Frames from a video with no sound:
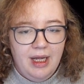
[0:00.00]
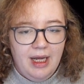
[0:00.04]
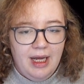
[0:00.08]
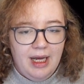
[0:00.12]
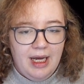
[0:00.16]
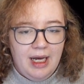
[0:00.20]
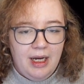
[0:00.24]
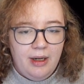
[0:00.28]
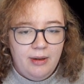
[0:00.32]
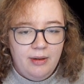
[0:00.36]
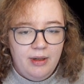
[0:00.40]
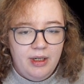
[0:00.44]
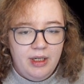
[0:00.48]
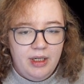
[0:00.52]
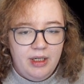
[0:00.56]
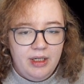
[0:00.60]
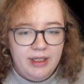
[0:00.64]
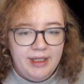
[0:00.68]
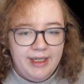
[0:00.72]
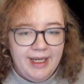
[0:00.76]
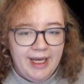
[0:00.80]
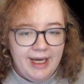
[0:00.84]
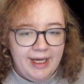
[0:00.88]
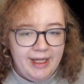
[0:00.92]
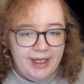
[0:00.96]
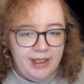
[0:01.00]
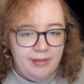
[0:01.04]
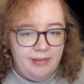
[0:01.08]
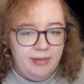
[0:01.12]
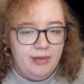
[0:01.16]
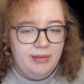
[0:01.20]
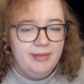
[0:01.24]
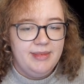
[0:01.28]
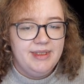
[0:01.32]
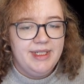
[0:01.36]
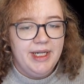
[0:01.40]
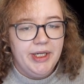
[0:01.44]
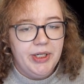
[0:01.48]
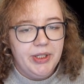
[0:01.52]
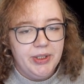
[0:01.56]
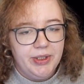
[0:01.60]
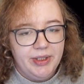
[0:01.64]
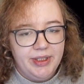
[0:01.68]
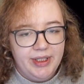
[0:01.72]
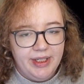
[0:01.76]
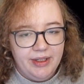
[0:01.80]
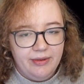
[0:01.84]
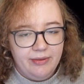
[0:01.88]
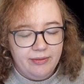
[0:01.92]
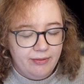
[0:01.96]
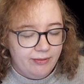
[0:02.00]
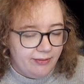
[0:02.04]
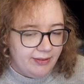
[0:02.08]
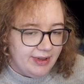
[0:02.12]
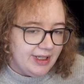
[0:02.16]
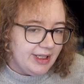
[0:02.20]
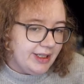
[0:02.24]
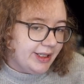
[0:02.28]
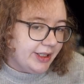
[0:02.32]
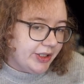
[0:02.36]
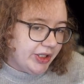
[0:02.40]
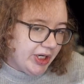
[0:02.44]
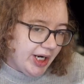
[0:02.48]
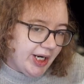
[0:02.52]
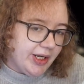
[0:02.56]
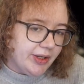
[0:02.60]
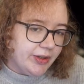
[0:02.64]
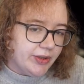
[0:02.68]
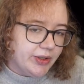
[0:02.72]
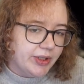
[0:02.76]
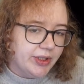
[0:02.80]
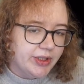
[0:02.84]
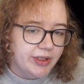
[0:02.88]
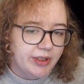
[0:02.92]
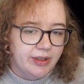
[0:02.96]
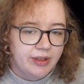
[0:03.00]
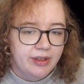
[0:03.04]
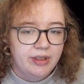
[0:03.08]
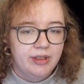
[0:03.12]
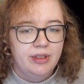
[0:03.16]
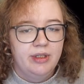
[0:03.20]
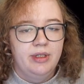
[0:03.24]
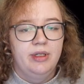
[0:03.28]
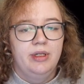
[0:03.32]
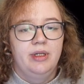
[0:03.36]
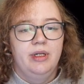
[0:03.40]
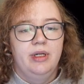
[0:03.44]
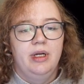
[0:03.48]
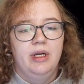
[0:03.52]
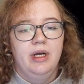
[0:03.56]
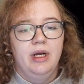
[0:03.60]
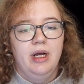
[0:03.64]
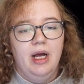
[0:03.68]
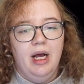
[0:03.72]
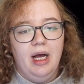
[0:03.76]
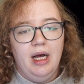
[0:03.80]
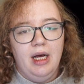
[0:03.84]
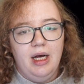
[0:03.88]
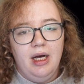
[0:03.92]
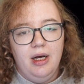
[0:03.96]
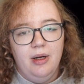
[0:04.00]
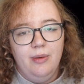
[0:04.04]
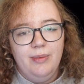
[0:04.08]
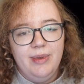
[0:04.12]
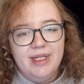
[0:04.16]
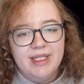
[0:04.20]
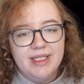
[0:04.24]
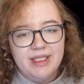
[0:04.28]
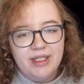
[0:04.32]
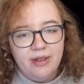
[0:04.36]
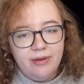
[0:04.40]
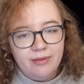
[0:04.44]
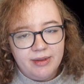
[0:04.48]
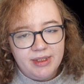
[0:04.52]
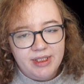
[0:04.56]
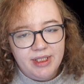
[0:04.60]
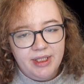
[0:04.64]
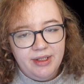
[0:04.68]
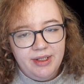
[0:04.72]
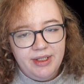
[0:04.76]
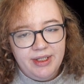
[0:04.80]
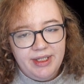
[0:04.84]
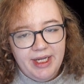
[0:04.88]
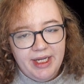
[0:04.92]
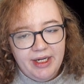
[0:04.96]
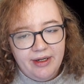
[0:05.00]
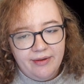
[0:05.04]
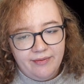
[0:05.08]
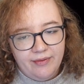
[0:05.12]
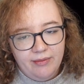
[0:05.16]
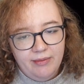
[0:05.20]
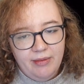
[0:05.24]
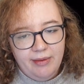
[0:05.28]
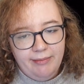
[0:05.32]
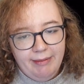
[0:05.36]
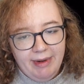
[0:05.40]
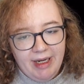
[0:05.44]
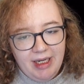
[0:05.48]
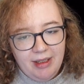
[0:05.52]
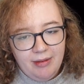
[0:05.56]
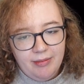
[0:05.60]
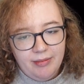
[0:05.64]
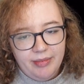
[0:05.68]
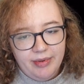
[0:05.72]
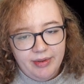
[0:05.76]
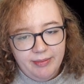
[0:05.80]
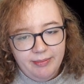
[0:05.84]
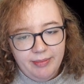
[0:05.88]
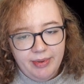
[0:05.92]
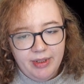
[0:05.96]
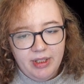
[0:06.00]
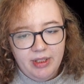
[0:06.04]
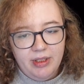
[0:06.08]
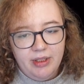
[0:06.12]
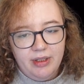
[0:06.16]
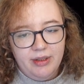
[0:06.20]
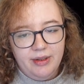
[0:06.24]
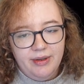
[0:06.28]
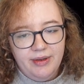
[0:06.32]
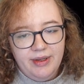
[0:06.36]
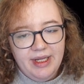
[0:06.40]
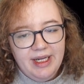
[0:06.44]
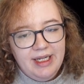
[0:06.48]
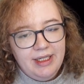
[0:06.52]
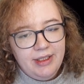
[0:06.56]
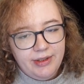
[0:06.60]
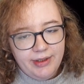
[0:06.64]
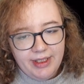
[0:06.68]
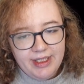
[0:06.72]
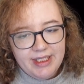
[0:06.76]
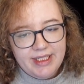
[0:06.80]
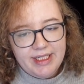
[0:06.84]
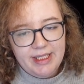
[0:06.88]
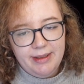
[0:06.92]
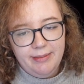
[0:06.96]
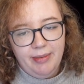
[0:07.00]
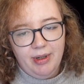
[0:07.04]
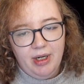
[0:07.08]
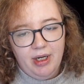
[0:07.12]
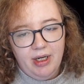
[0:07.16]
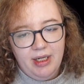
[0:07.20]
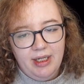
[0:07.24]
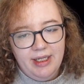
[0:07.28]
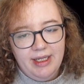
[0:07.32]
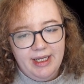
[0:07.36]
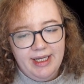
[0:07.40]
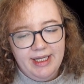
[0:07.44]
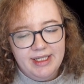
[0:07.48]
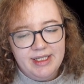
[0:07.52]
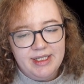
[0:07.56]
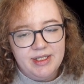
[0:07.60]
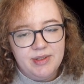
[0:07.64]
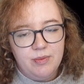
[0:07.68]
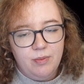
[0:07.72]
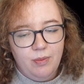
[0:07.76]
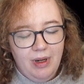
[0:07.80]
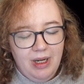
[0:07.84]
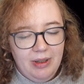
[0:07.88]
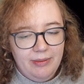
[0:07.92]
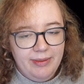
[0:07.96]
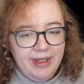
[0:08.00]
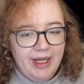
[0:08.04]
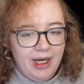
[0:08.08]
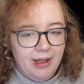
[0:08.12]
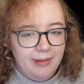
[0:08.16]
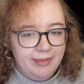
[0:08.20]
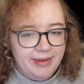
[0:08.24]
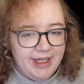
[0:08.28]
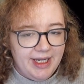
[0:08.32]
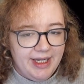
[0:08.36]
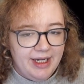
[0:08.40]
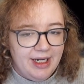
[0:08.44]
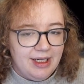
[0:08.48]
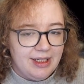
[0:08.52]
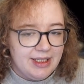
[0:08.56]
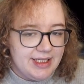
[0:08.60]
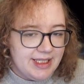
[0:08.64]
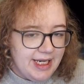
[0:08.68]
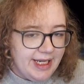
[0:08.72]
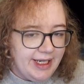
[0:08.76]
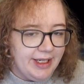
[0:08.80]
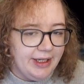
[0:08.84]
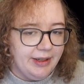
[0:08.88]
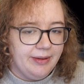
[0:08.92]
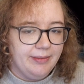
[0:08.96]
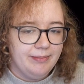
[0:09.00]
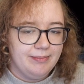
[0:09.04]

Our get implementation didn't really change. We still return the data from the map, but the interesting part is where we update our state.